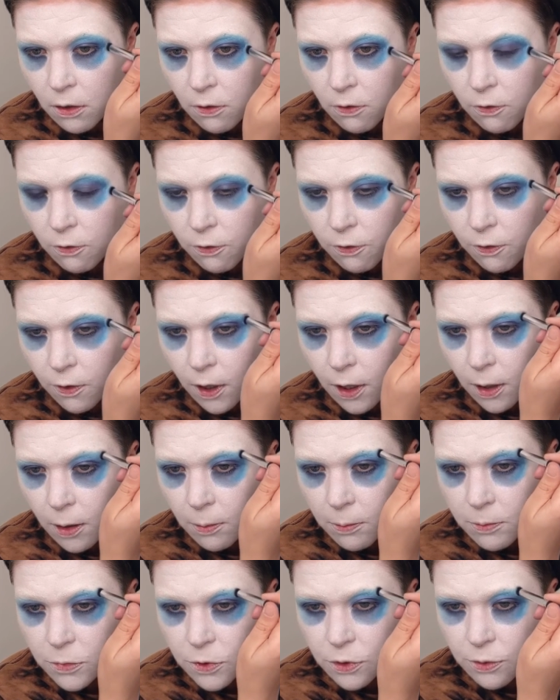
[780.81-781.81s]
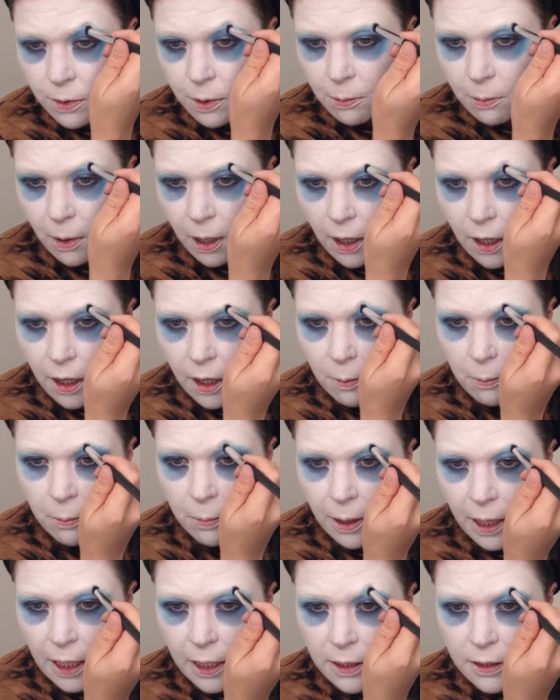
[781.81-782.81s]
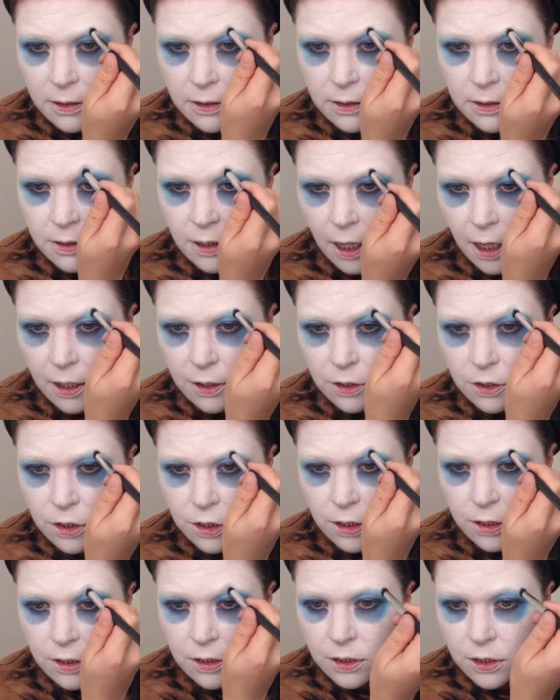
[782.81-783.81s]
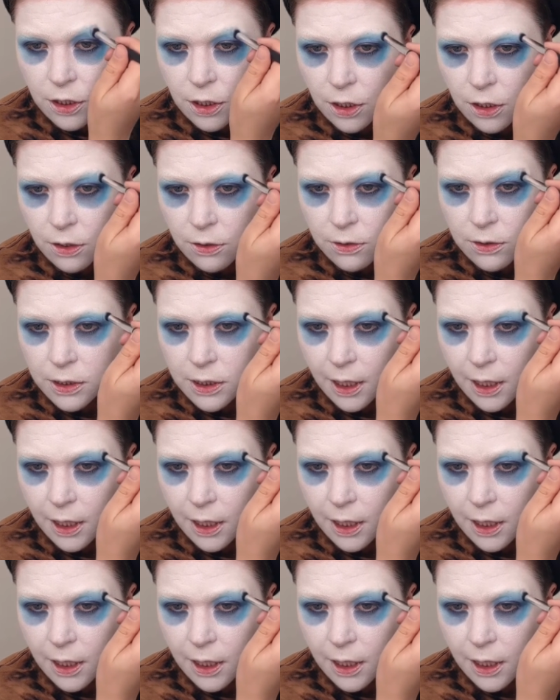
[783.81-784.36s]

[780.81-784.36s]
from doing my base and just use